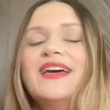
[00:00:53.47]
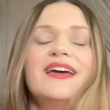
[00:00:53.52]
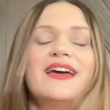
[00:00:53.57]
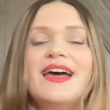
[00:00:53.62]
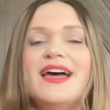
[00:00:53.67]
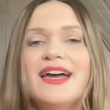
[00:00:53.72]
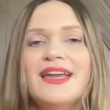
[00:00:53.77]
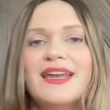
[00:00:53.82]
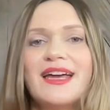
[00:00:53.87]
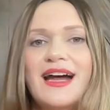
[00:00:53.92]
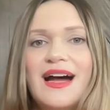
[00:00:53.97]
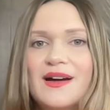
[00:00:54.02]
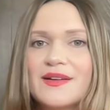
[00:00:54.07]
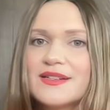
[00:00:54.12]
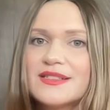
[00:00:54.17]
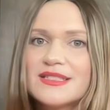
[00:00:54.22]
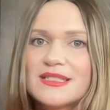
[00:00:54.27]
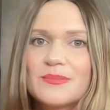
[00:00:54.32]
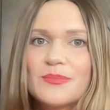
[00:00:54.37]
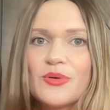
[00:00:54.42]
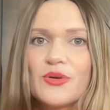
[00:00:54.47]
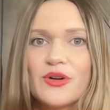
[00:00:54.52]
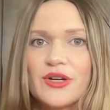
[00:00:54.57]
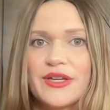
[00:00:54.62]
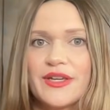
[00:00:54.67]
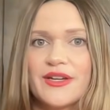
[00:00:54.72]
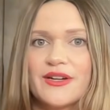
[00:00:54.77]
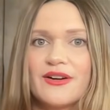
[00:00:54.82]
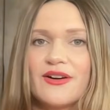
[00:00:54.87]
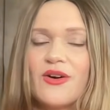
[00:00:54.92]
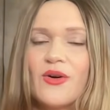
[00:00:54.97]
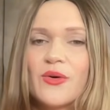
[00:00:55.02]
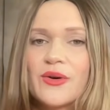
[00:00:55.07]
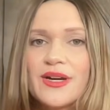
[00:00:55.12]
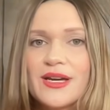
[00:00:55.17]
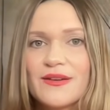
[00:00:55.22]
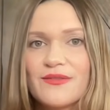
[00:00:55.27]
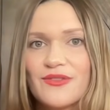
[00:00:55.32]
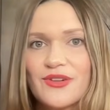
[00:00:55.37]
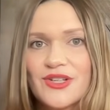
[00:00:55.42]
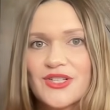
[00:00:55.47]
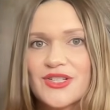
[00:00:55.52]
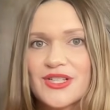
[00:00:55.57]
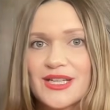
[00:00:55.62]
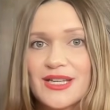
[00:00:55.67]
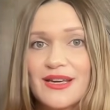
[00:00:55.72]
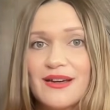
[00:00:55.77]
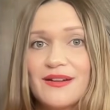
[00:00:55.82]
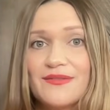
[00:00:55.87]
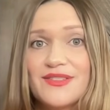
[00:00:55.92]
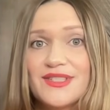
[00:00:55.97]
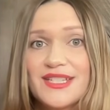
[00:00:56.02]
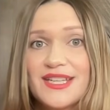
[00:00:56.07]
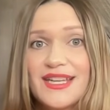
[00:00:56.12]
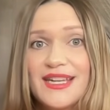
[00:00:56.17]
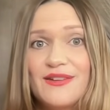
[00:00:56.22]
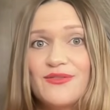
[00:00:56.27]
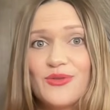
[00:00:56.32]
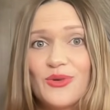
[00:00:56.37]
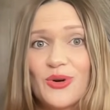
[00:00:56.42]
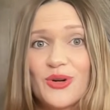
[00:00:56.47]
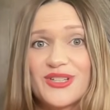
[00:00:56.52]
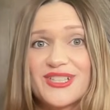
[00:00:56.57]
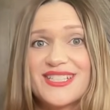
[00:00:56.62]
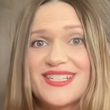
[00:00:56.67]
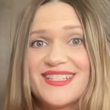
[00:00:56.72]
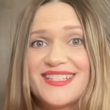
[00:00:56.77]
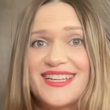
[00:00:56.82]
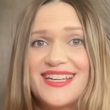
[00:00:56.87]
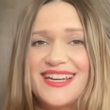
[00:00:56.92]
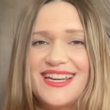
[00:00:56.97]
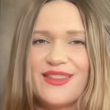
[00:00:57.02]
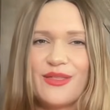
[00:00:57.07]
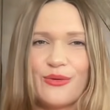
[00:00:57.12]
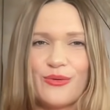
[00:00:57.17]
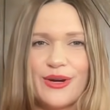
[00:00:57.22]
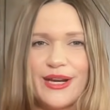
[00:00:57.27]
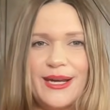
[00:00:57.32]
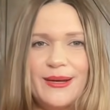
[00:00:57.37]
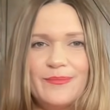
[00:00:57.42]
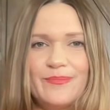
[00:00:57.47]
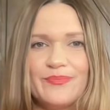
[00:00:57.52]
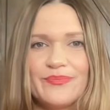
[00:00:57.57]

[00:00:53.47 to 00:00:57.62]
and how to support your own conversion of T4 to T3.